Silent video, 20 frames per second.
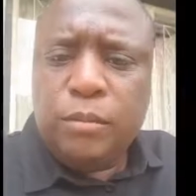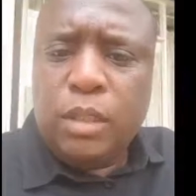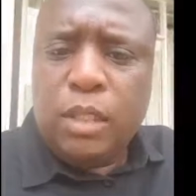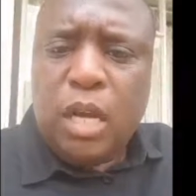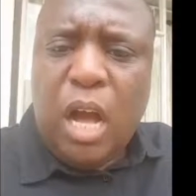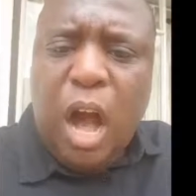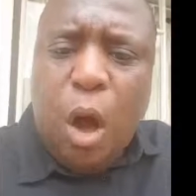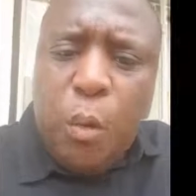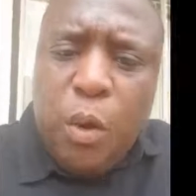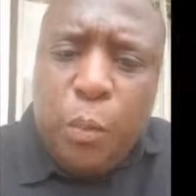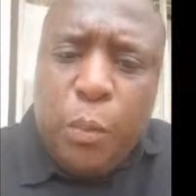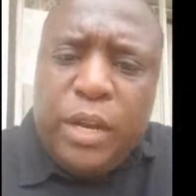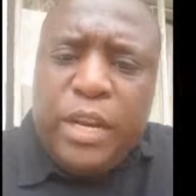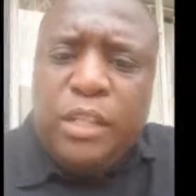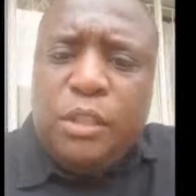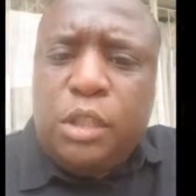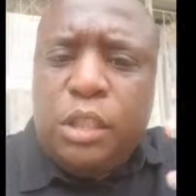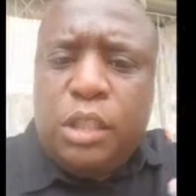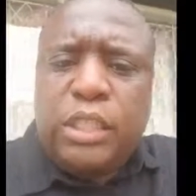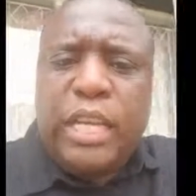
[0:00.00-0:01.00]
Are we
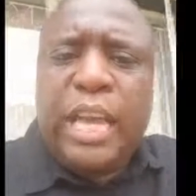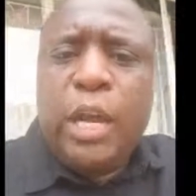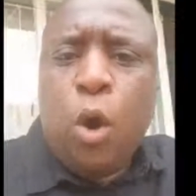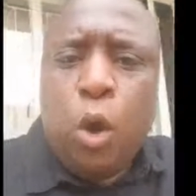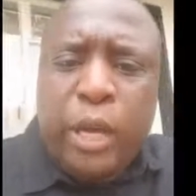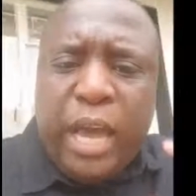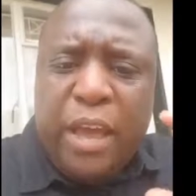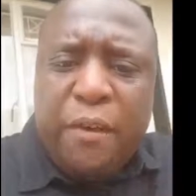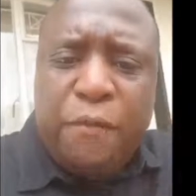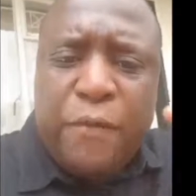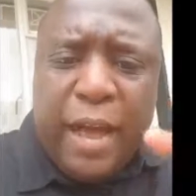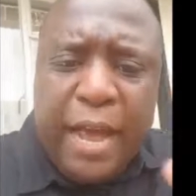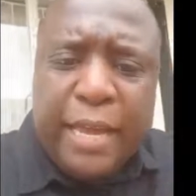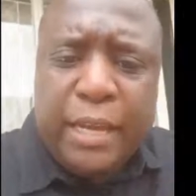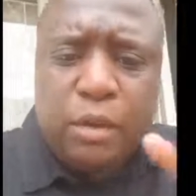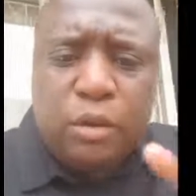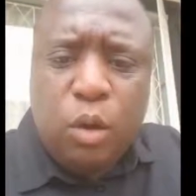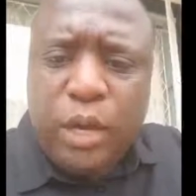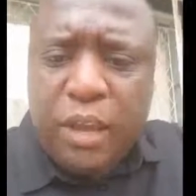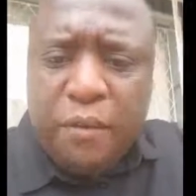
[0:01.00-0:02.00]
willing to say, okay,
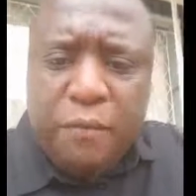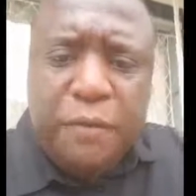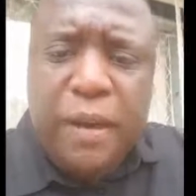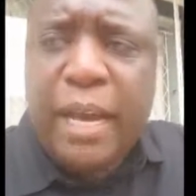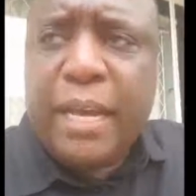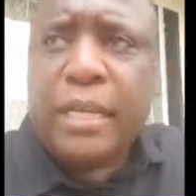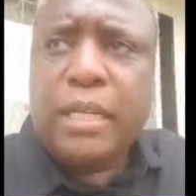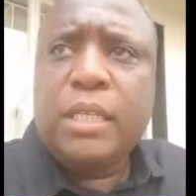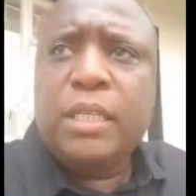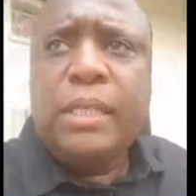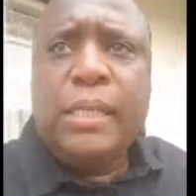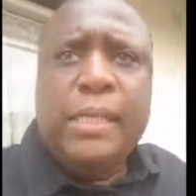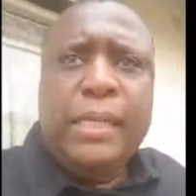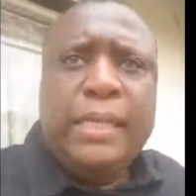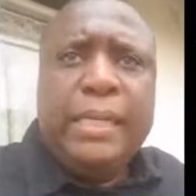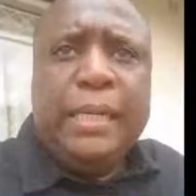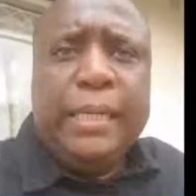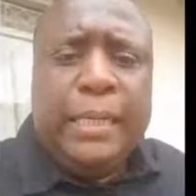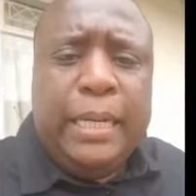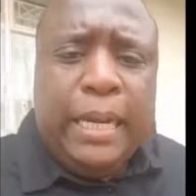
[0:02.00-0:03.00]
fine.
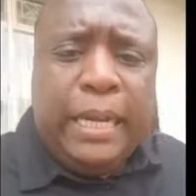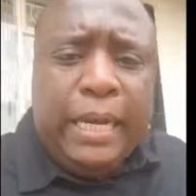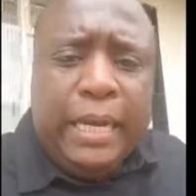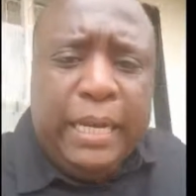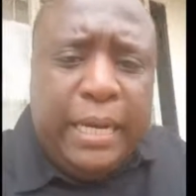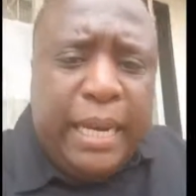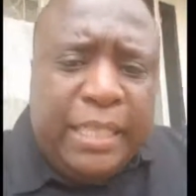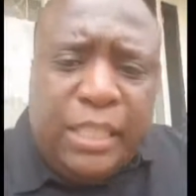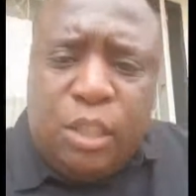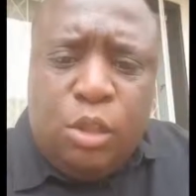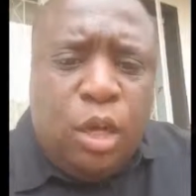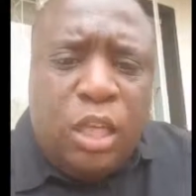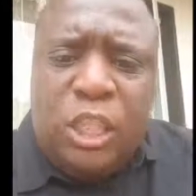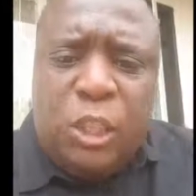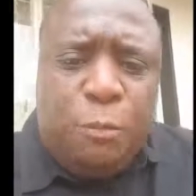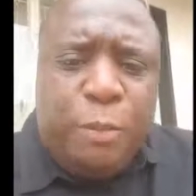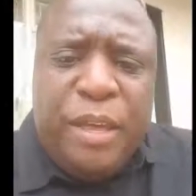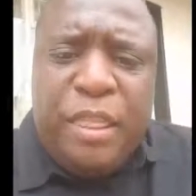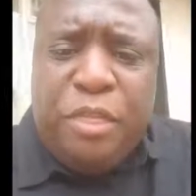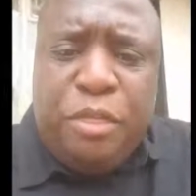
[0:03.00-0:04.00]
Let's not
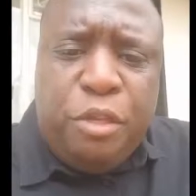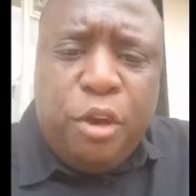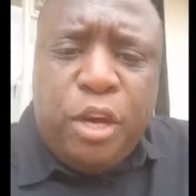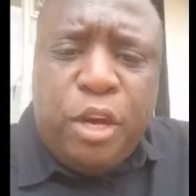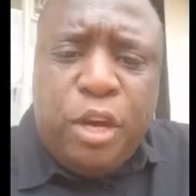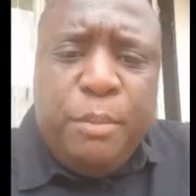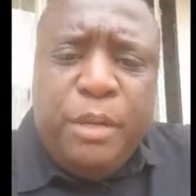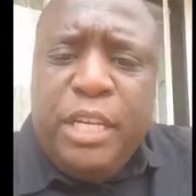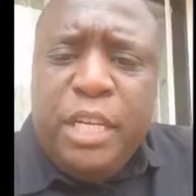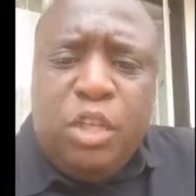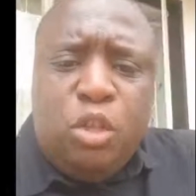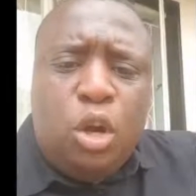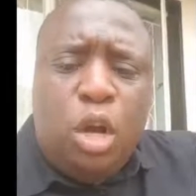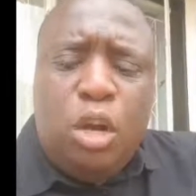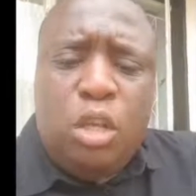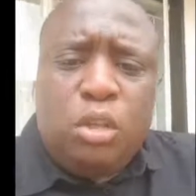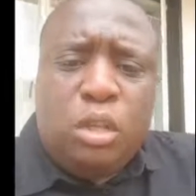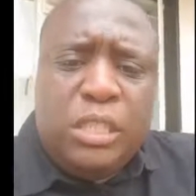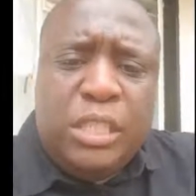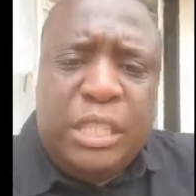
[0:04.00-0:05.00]
spend $30 million on